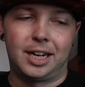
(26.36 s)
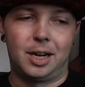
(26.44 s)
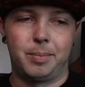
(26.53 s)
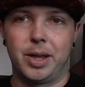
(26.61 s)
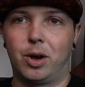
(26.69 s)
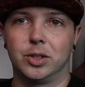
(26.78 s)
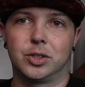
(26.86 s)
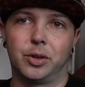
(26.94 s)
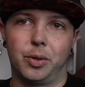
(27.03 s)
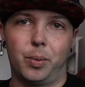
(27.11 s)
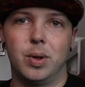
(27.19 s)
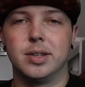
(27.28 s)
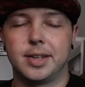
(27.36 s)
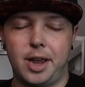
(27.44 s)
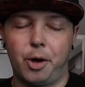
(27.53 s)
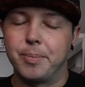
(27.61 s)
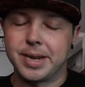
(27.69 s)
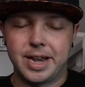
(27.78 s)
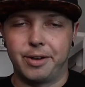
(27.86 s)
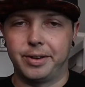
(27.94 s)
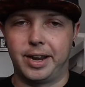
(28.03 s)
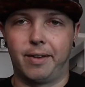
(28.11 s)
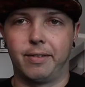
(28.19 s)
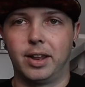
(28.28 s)
They also are the ones that help me nail
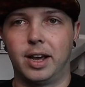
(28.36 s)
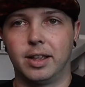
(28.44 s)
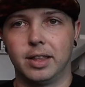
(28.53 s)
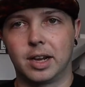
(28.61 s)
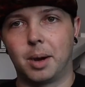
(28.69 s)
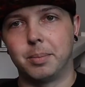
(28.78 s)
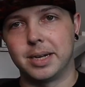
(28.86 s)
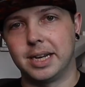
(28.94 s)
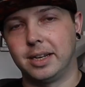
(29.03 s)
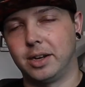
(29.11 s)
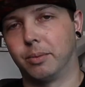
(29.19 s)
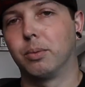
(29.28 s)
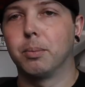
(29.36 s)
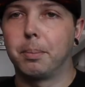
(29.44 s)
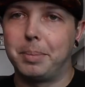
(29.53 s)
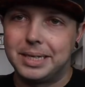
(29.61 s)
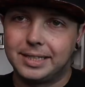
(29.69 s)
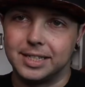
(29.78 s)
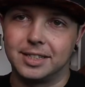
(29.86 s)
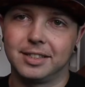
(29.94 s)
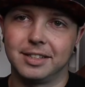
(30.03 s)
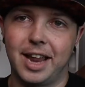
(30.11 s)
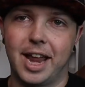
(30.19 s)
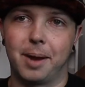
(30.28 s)
down the company,
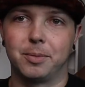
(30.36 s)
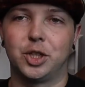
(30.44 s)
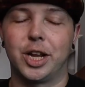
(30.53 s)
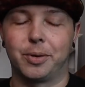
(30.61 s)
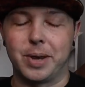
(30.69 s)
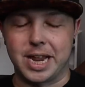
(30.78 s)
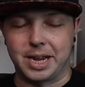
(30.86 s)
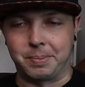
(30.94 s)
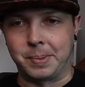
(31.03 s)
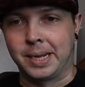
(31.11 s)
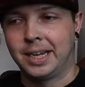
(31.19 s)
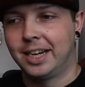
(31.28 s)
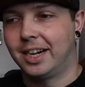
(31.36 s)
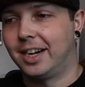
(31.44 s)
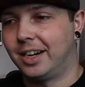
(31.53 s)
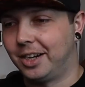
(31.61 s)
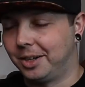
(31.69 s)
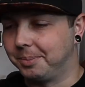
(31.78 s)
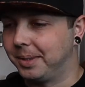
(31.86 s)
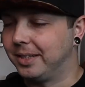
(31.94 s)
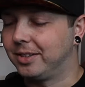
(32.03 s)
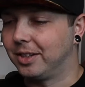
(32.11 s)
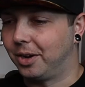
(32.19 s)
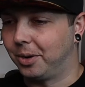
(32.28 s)
business name, channel name,
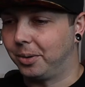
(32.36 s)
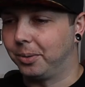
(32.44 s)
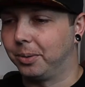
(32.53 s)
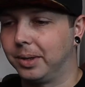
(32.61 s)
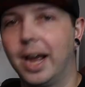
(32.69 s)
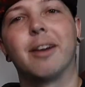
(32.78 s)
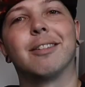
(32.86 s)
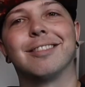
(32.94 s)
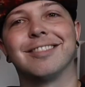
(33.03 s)
and so yeah.